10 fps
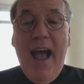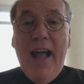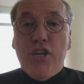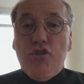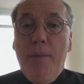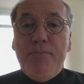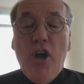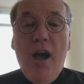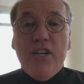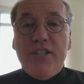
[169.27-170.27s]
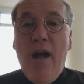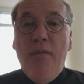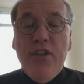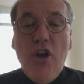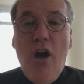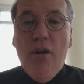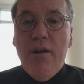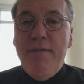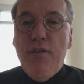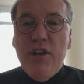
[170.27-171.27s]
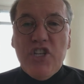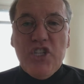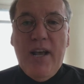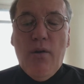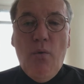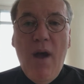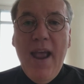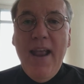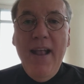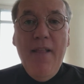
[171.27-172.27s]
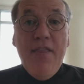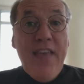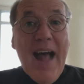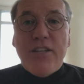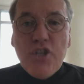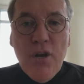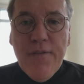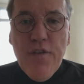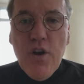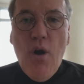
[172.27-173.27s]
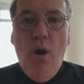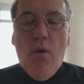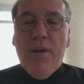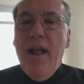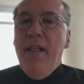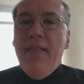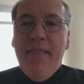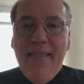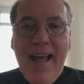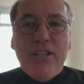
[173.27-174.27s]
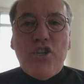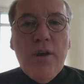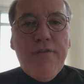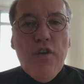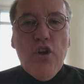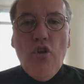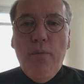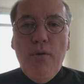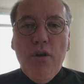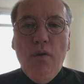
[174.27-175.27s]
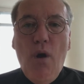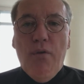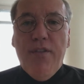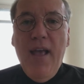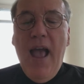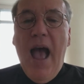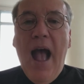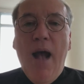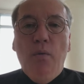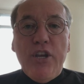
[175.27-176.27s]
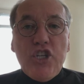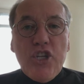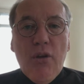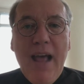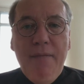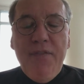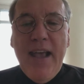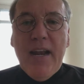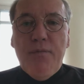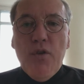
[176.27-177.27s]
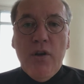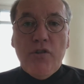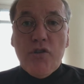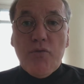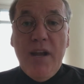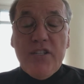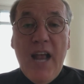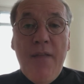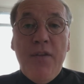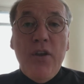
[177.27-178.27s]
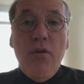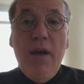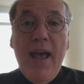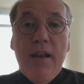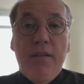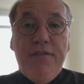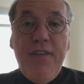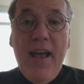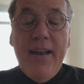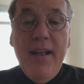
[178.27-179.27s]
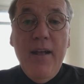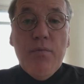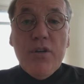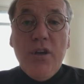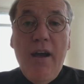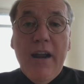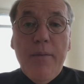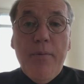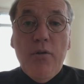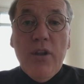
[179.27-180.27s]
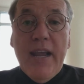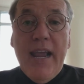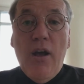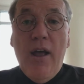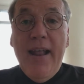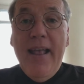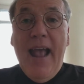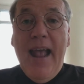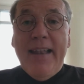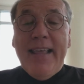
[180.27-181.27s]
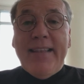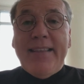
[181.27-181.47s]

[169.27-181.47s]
Trump talks down the dollar in a very subtle way. That's good for gold. That's good for global growth. We still have negative real interest rates. And the new head of the Fed, we're talking about looking at that